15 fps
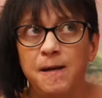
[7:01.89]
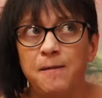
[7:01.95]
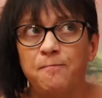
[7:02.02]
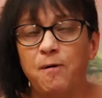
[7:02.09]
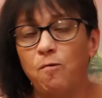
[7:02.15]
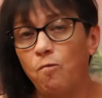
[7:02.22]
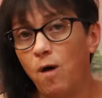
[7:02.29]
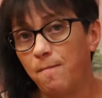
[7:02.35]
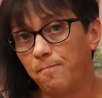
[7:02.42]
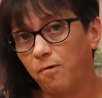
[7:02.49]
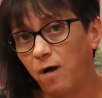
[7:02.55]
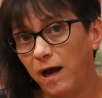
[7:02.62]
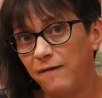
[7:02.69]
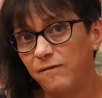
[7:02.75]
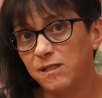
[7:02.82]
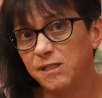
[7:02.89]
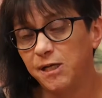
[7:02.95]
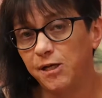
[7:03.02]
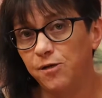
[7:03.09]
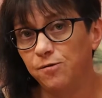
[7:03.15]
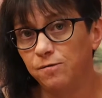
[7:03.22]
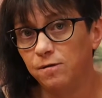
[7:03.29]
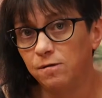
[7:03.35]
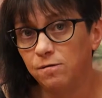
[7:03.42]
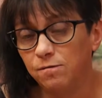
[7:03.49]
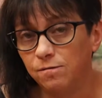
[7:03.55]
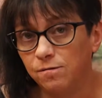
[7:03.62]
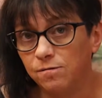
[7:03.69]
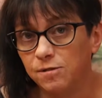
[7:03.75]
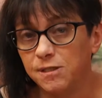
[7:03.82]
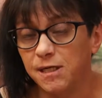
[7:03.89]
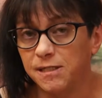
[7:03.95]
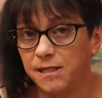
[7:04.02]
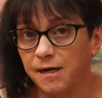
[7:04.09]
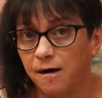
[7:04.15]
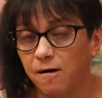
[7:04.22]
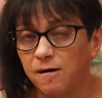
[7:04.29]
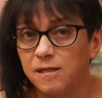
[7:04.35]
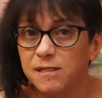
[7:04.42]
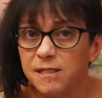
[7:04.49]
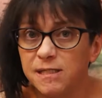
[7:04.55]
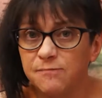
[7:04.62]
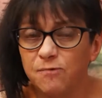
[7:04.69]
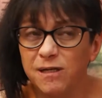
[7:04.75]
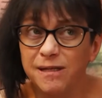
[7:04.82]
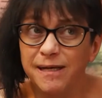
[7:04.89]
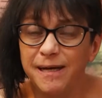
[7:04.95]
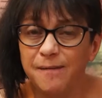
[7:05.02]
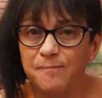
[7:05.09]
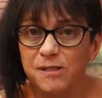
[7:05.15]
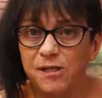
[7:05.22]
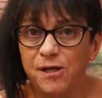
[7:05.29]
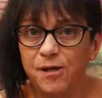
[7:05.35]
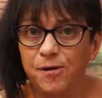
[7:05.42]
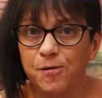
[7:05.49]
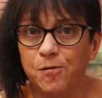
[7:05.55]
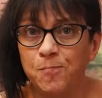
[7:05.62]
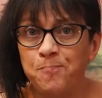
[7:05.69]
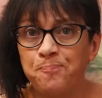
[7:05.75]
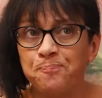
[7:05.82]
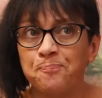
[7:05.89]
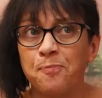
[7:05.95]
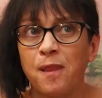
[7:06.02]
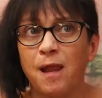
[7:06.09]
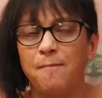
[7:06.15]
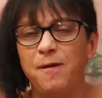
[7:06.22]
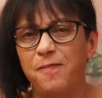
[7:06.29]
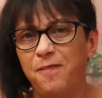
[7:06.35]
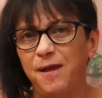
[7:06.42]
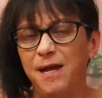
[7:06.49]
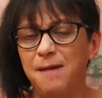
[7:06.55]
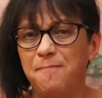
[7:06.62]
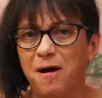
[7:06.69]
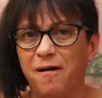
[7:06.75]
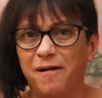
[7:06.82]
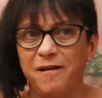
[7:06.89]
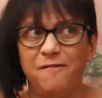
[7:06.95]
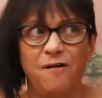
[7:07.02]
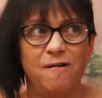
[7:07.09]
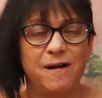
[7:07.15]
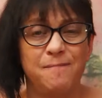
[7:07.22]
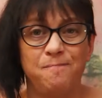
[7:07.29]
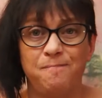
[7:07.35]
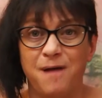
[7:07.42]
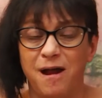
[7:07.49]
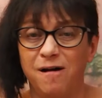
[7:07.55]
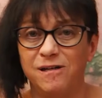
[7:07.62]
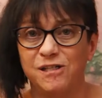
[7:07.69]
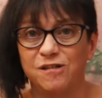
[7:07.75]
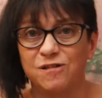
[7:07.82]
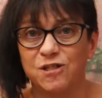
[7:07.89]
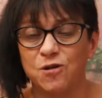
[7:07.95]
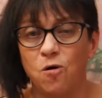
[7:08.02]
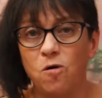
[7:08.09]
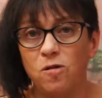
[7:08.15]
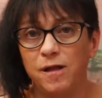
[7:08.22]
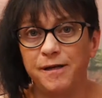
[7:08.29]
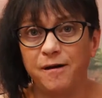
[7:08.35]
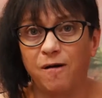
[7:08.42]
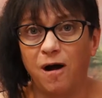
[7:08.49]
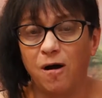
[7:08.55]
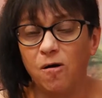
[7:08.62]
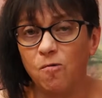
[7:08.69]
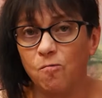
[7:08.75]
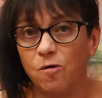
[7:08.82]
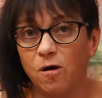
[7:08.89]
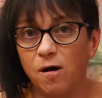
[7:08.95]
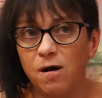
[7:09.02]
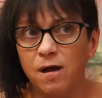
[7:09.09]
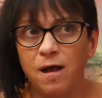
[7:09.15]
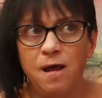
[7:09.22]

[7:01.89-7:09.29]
But what privacy you lose as an artist is really up to you. I mean, think about it. You've already bared your soul in your artwork.